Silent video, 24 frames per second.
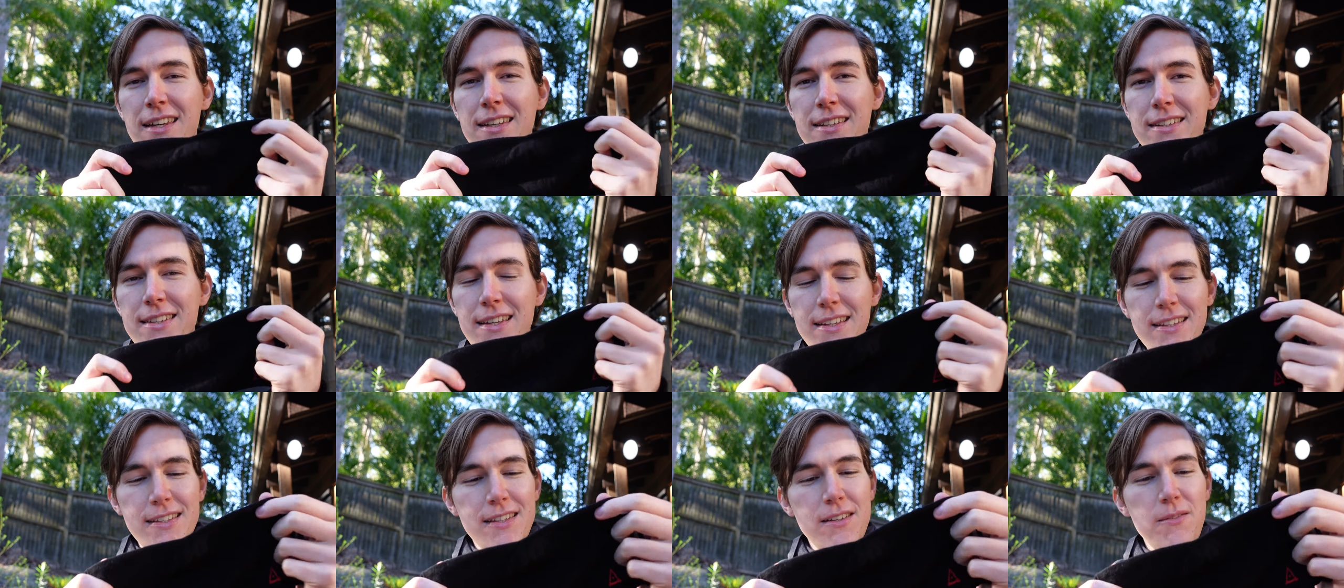
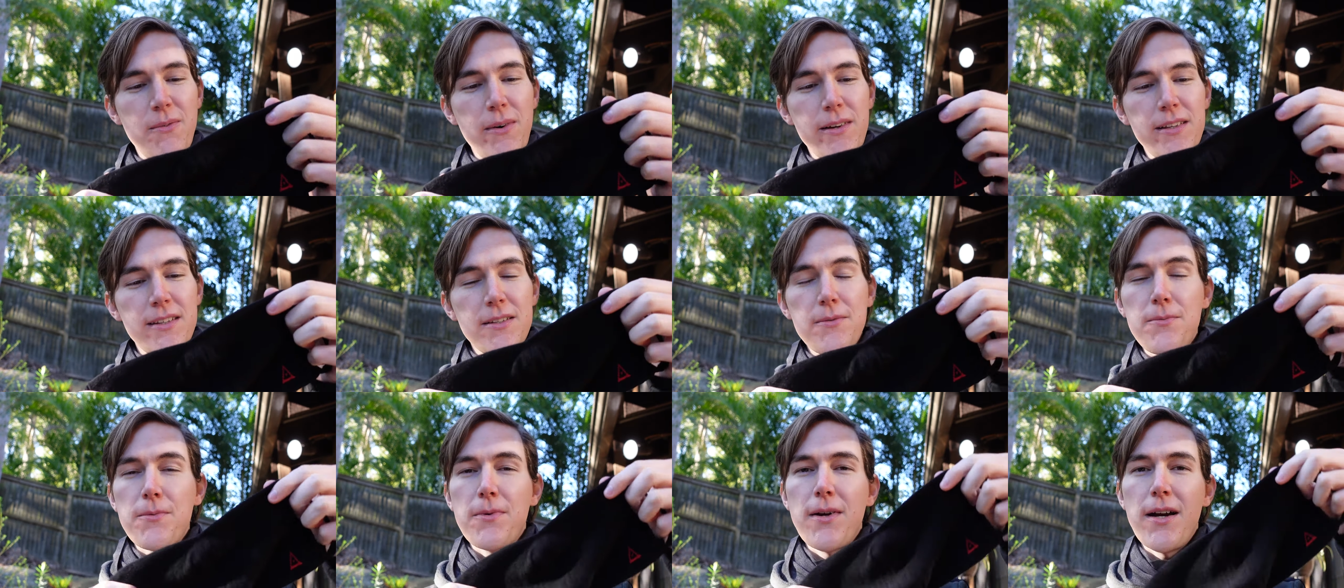So that's the
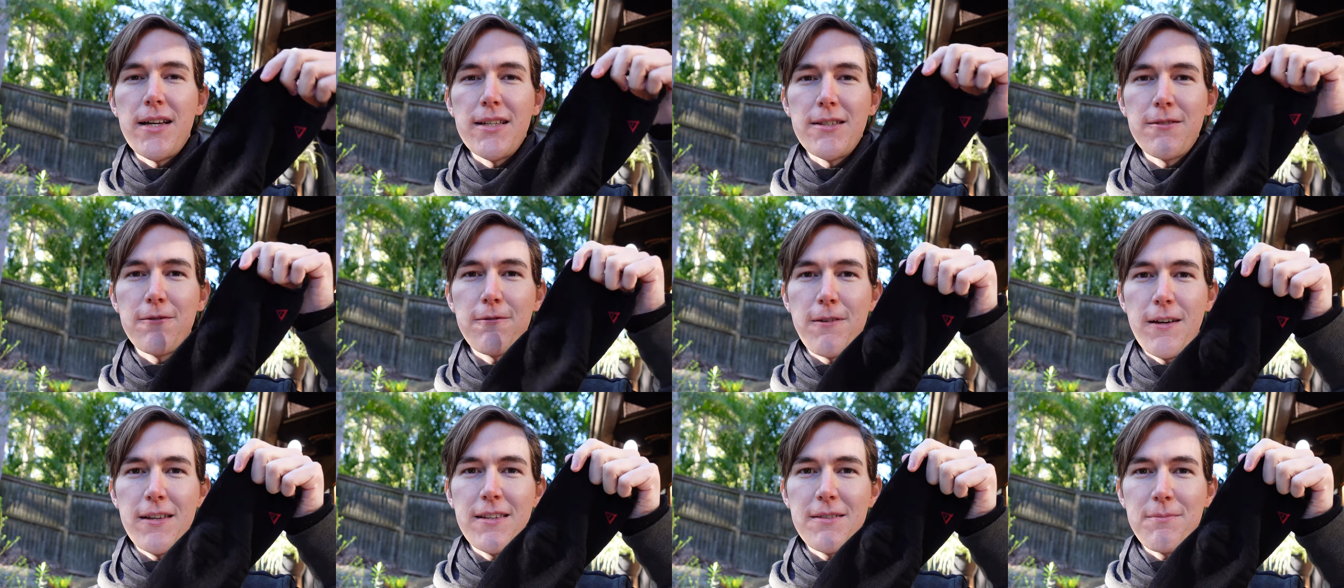Western Rise
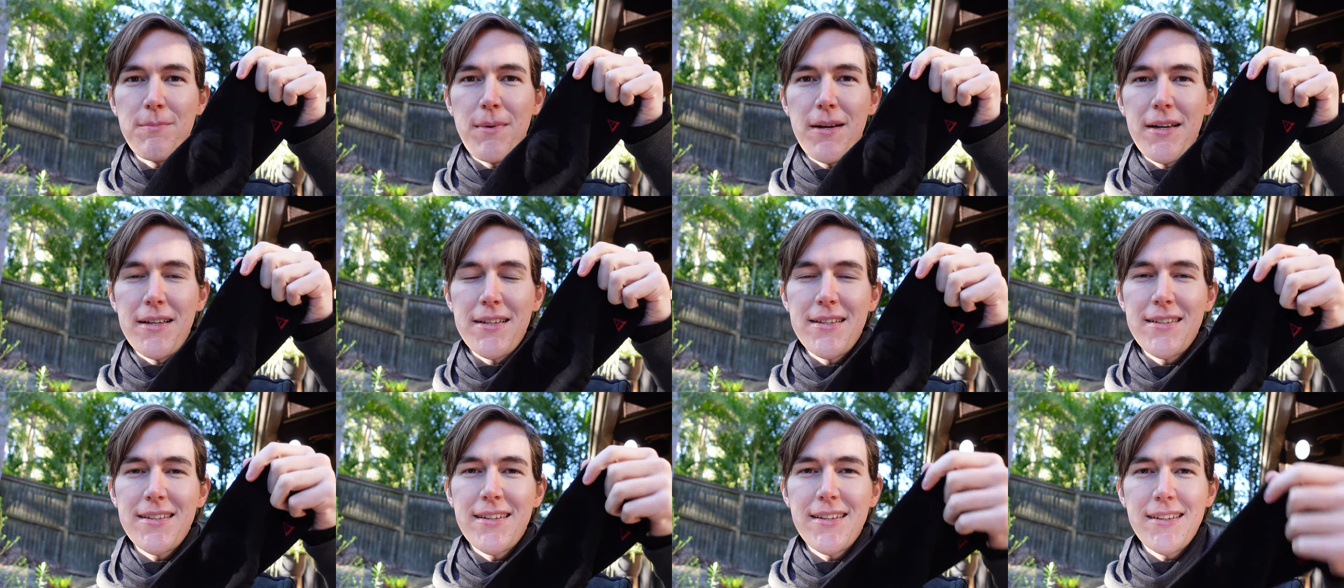face
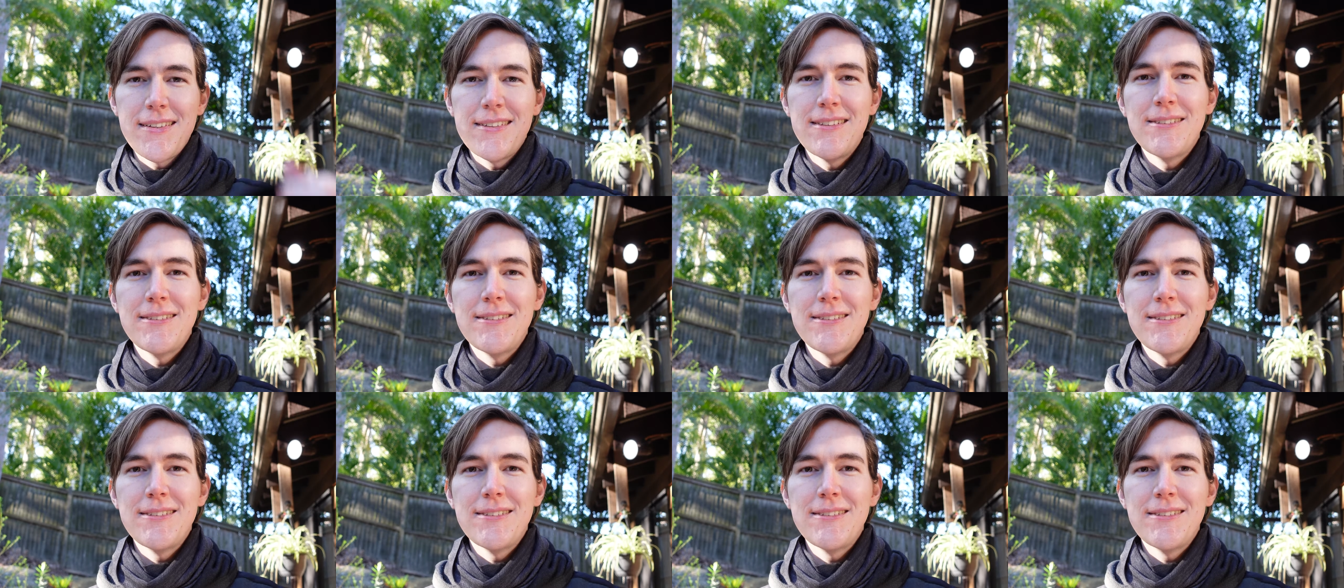mask.